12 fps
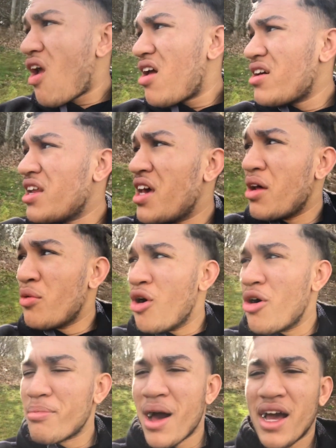and then I
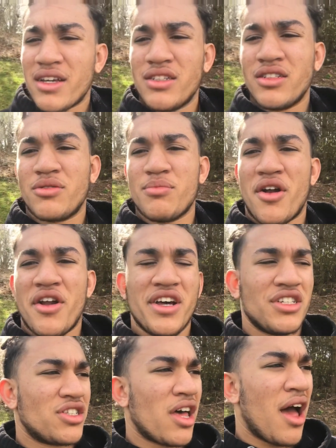walk back, it's my
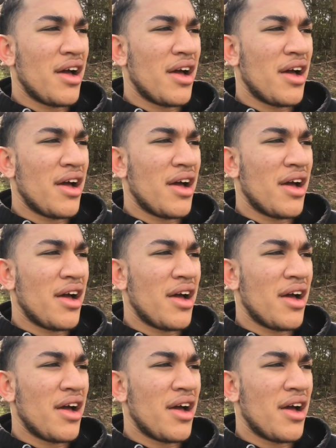rest,